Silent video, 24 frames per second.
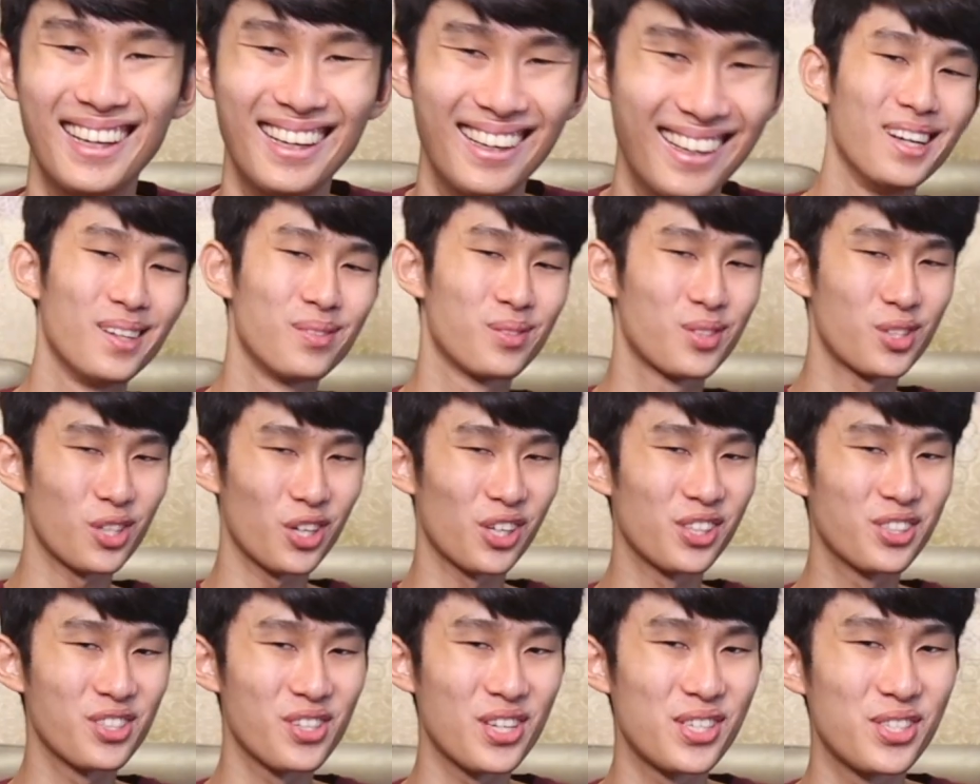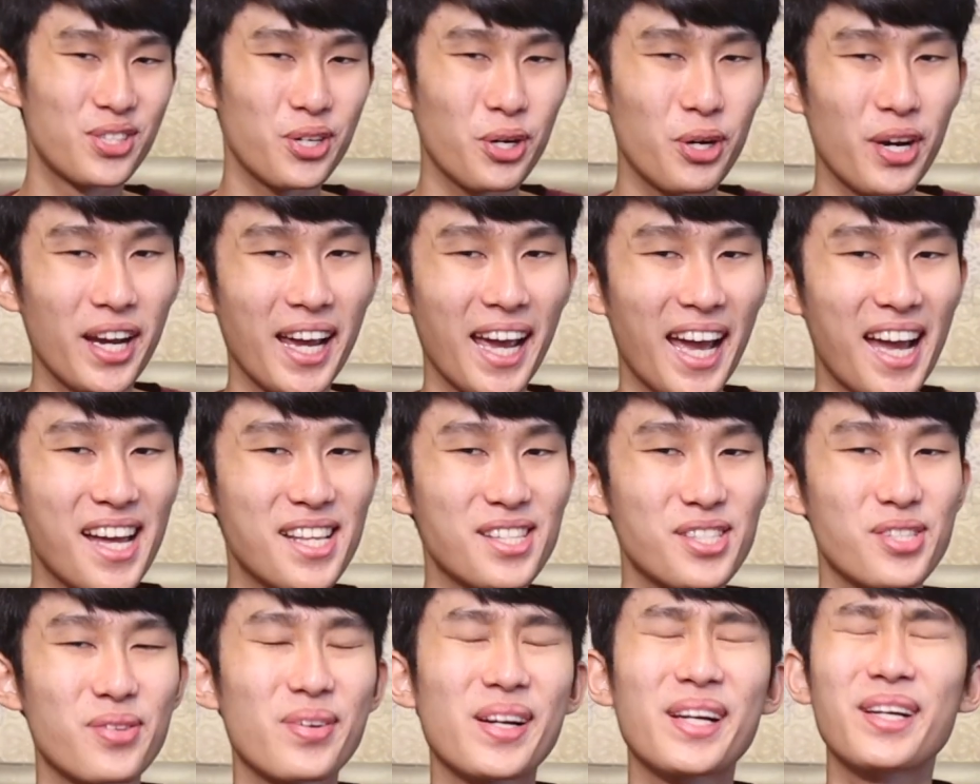I'm starting to enjoy
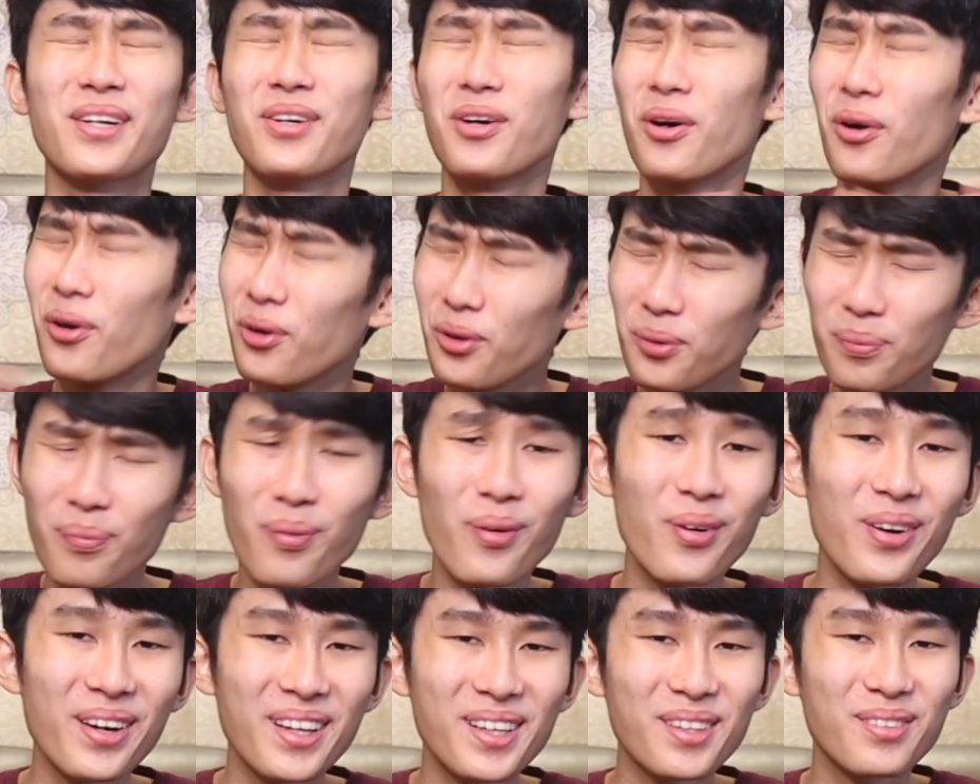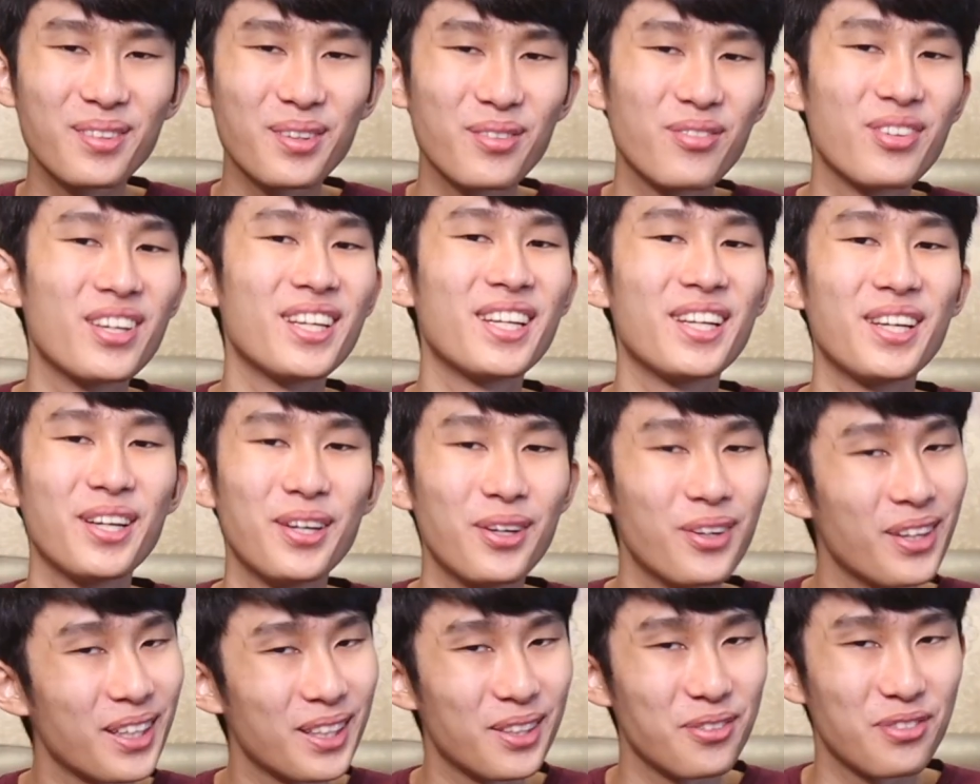answering the whole point of the
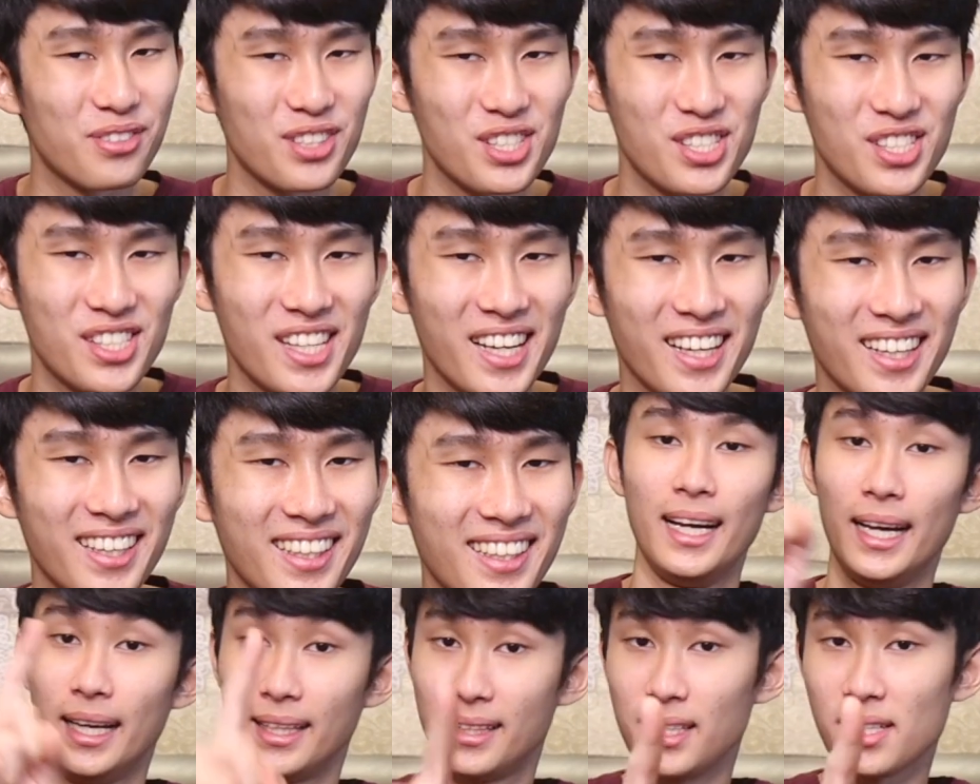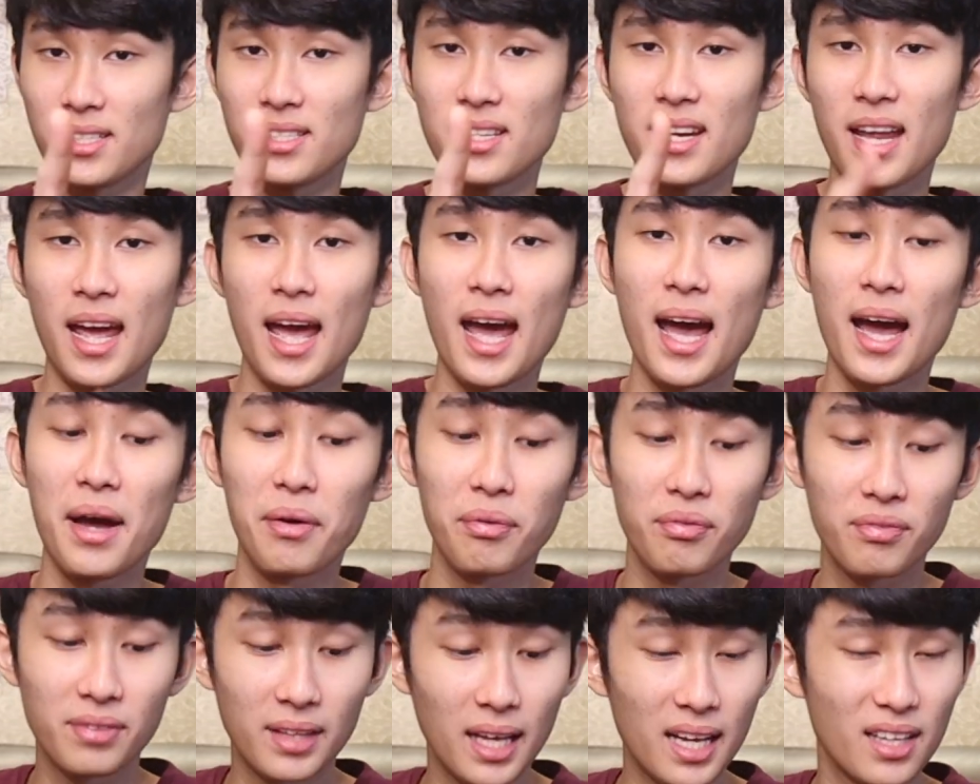video at the first second. It doesn't
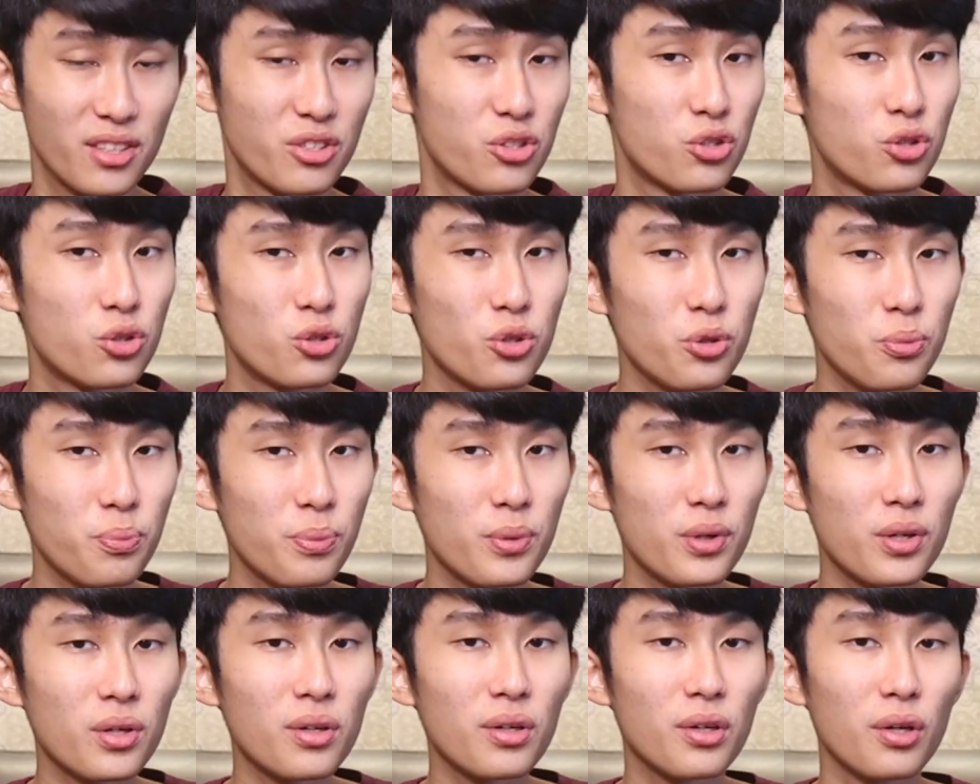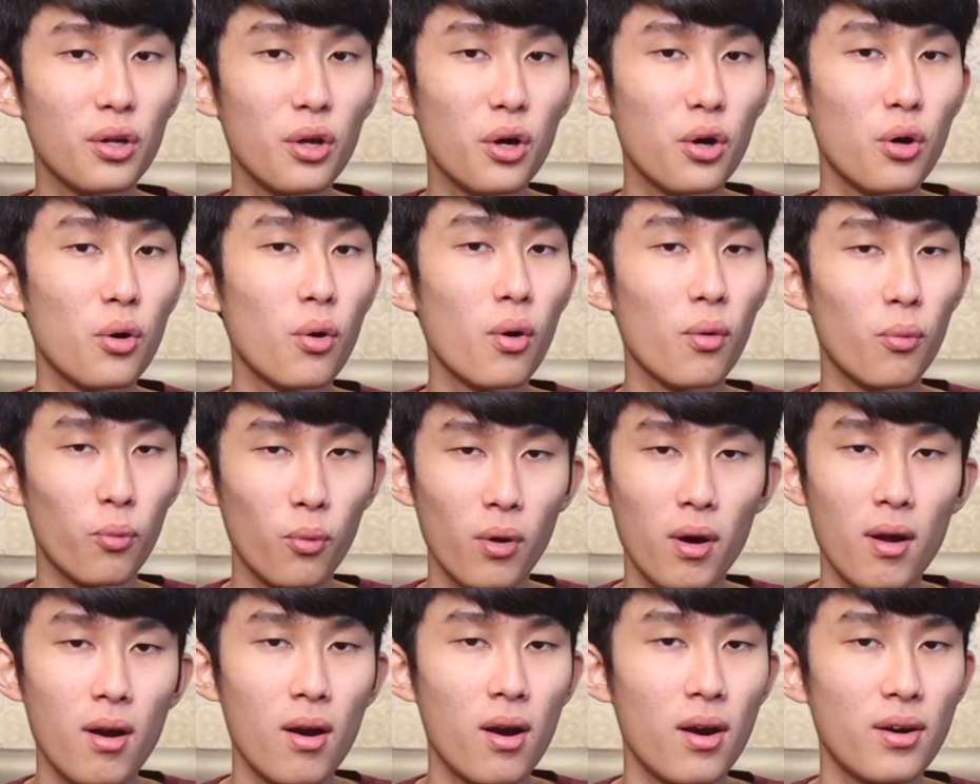have that super low
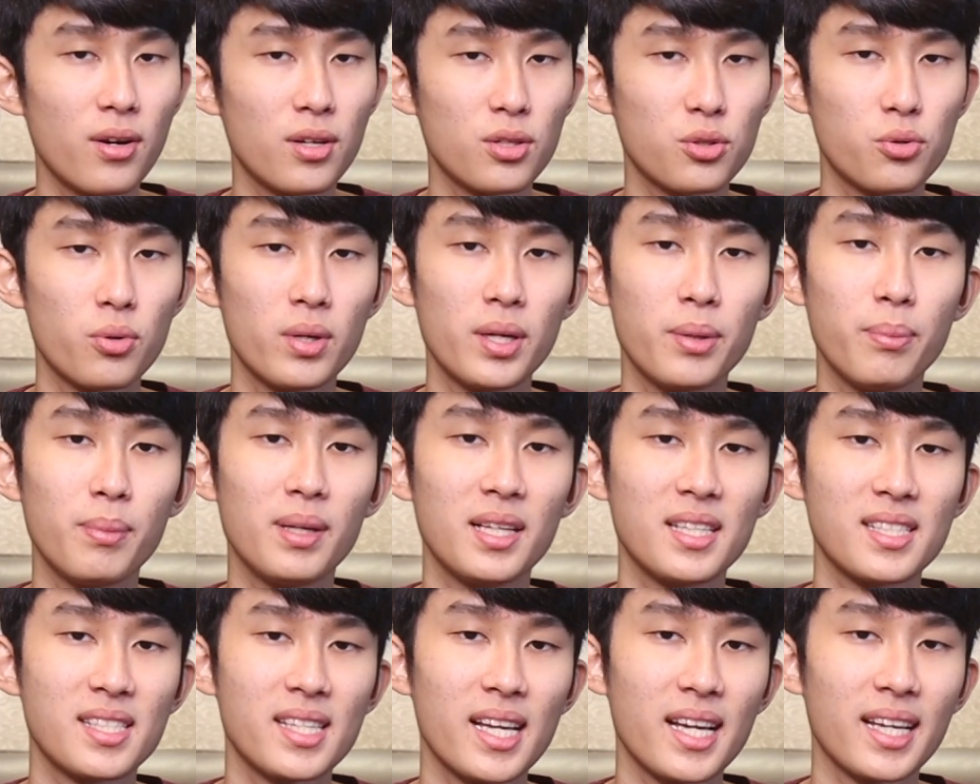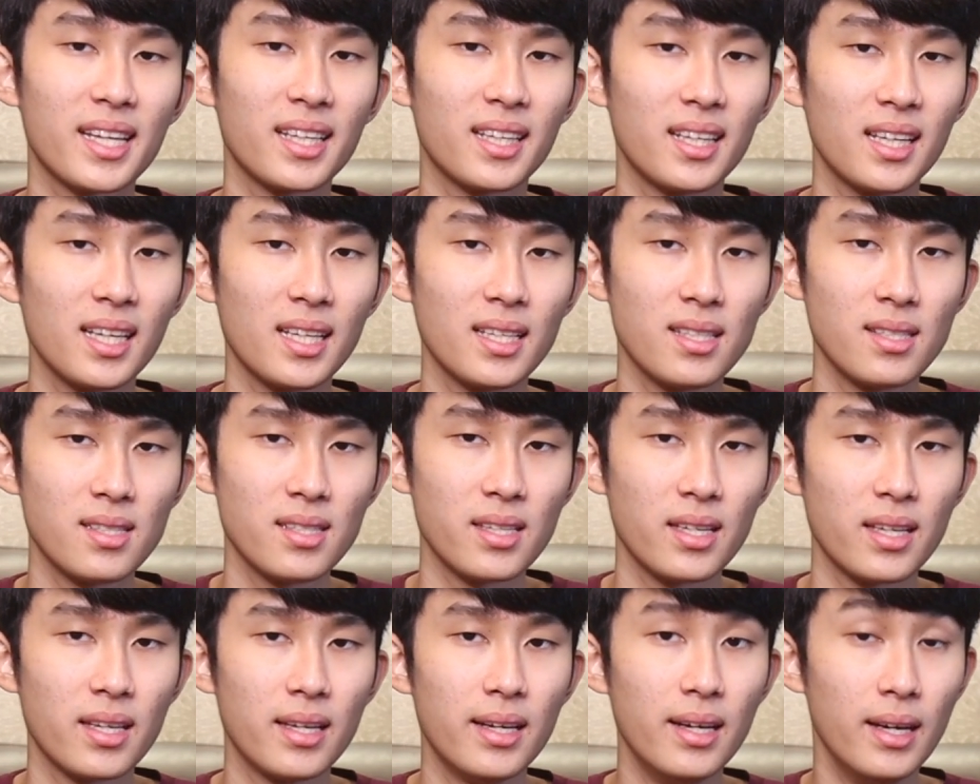120 millisecond
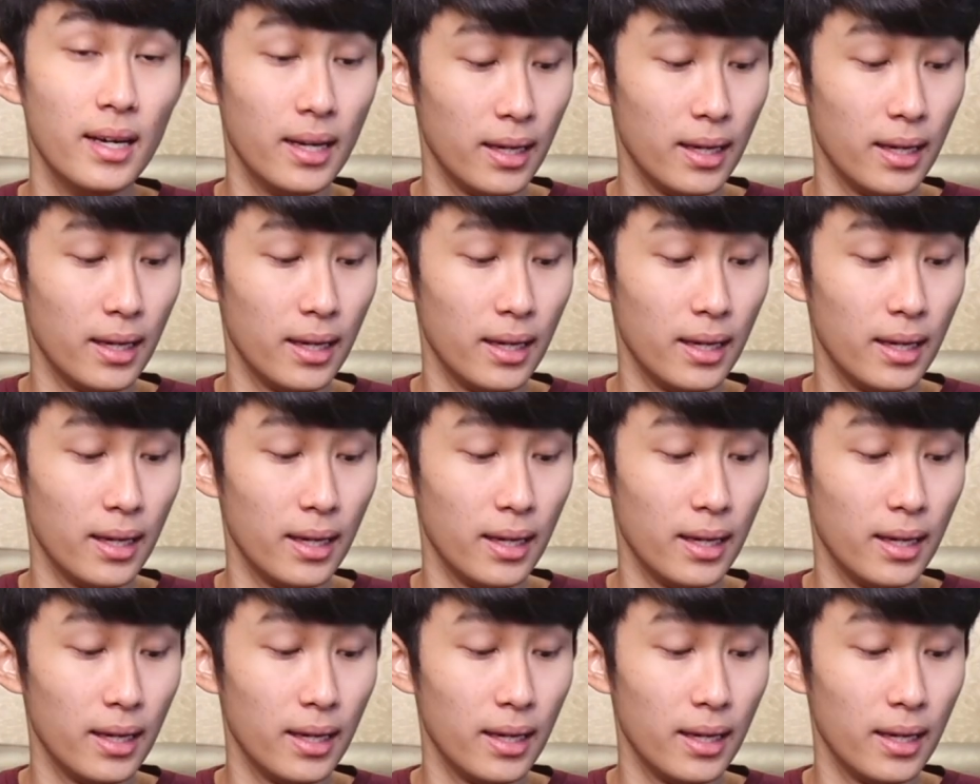latency.